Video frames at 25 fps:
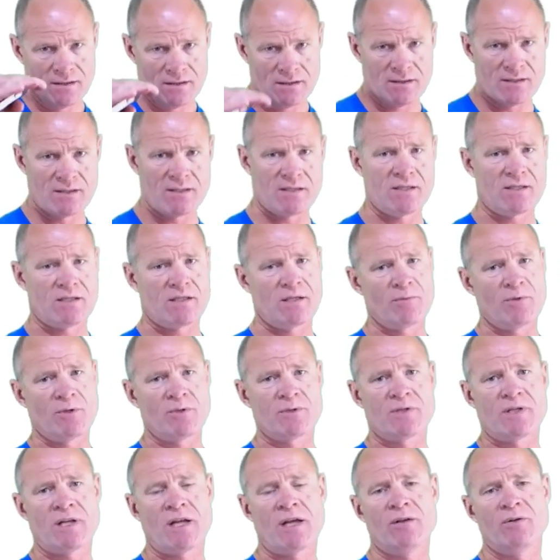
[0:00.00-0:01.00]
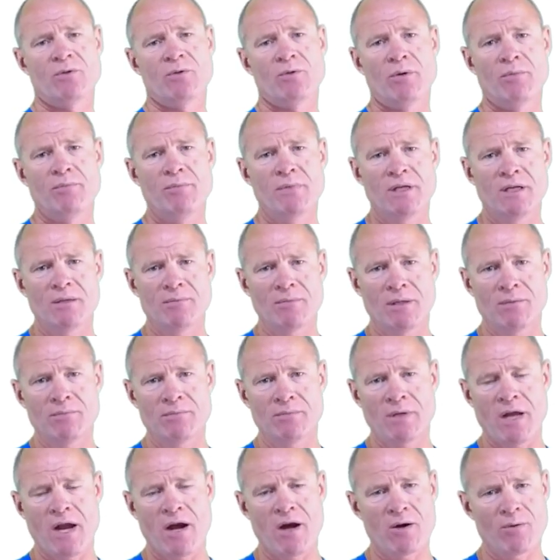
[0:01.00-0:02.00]
The system goes down to a
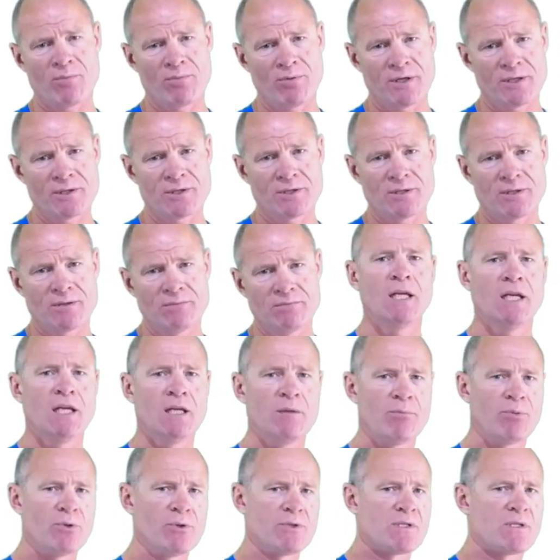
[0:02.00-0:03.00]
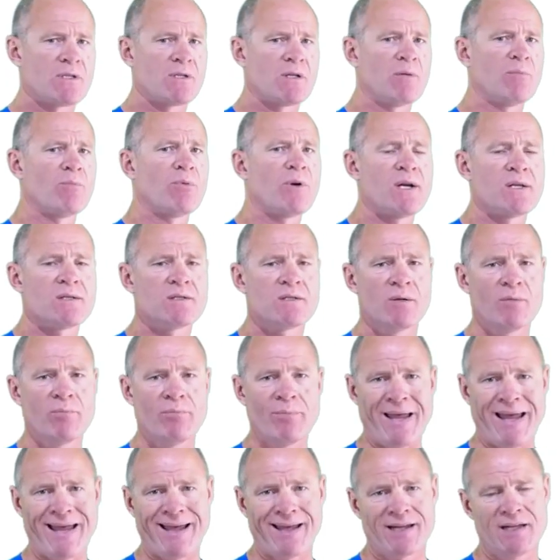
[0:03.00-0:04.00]
minimum air pressure, it puts the compressor
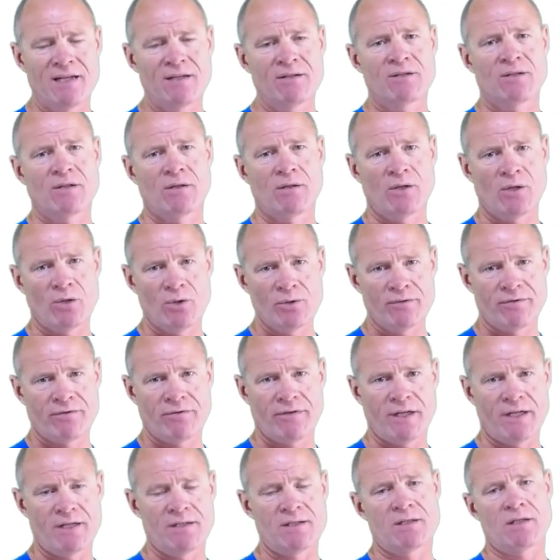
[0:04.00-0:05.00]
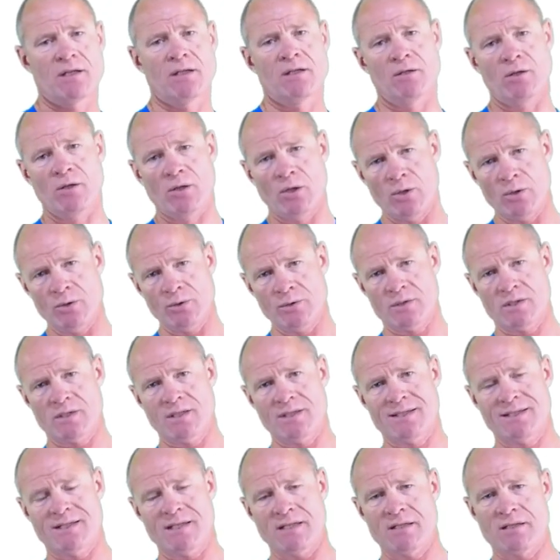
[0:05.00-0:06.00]
back into the load phase and loads
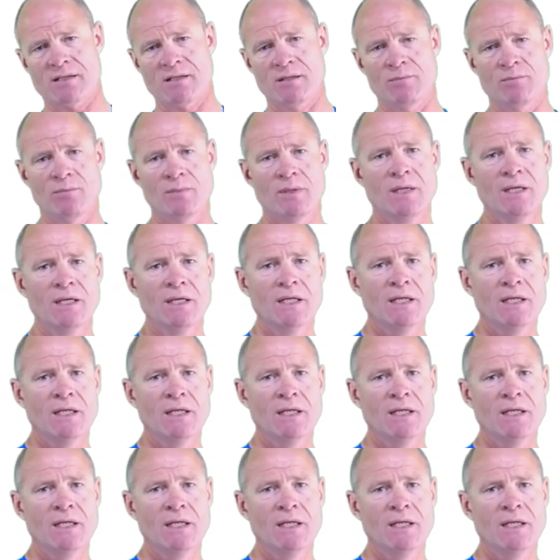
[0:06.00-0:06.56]
the system.